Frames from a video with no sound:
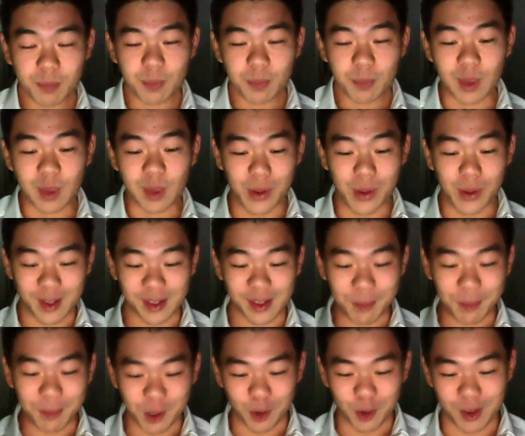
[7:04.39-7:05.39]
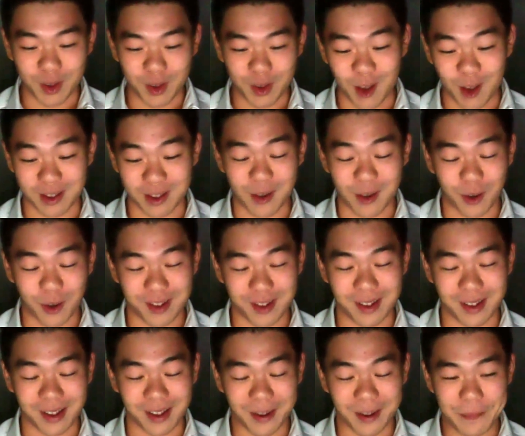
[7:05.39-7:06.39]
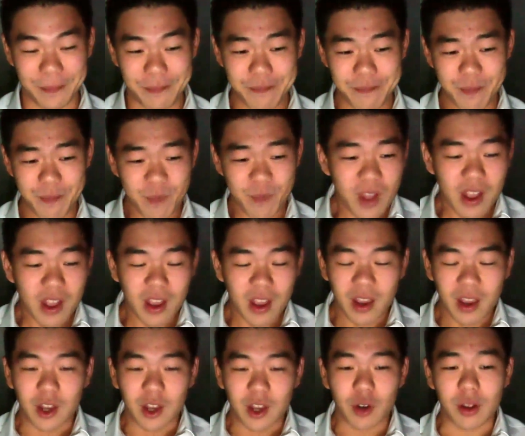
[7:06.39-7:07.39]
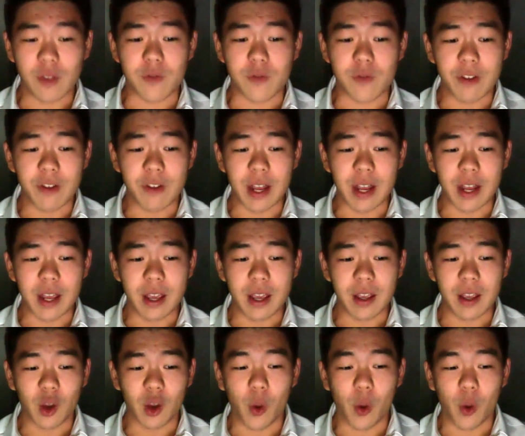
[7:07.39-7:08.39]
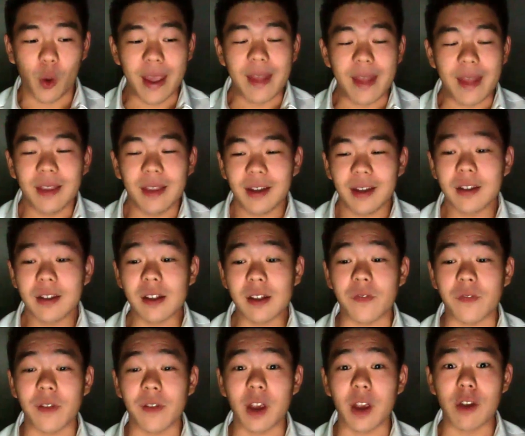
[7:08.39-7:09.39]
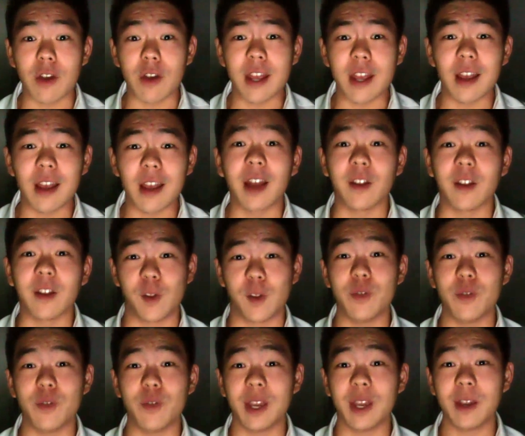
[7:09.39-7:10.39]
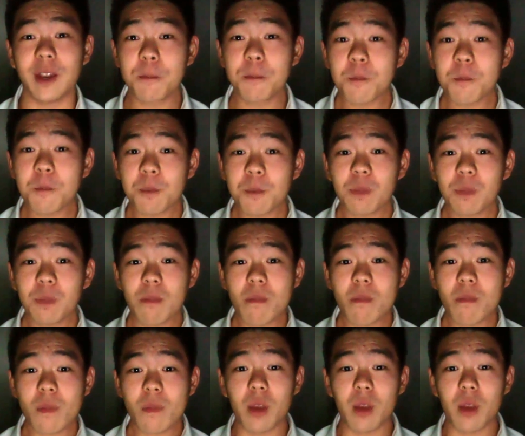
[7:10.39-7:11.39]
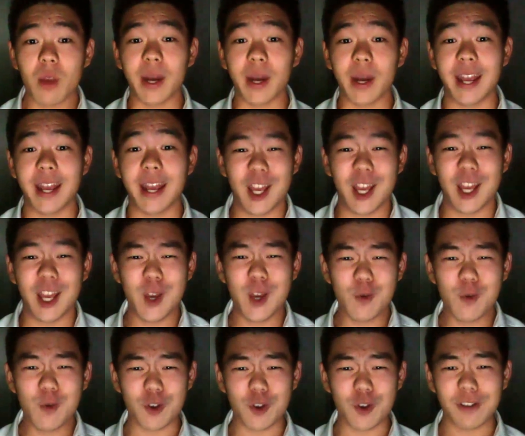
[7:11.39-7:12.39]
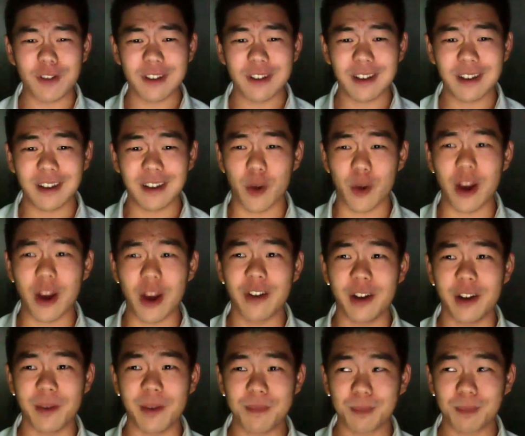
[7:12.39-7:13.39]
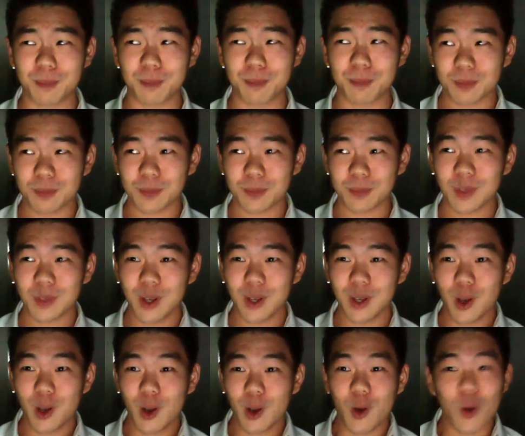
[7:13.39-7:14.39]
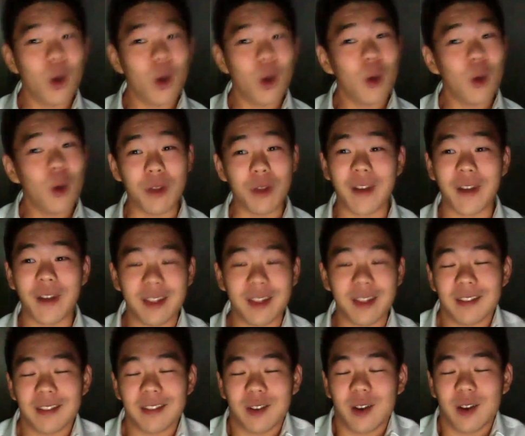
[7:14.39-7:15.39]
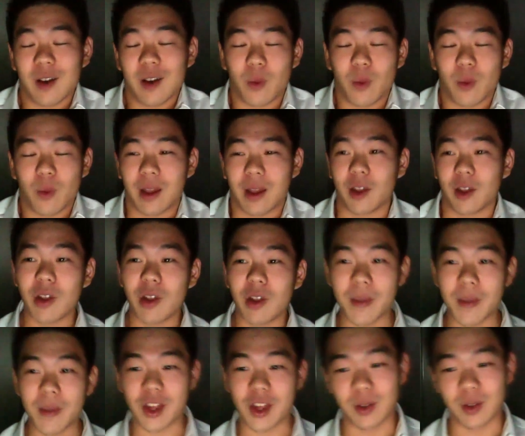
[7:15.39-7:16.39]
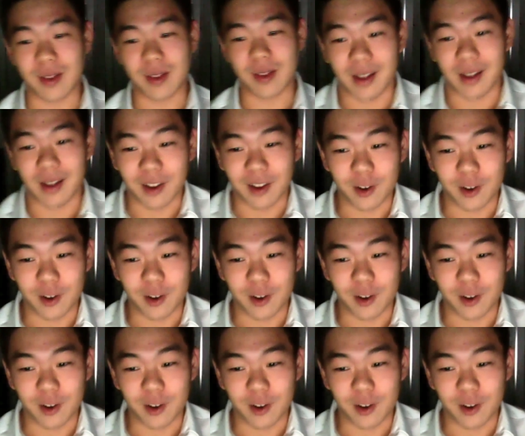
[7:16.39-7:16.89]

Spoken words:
And when I stepped into his house, I was, it's very quaint, it's very unassuming, but he had a huge aquarium with what I can only imagine is like,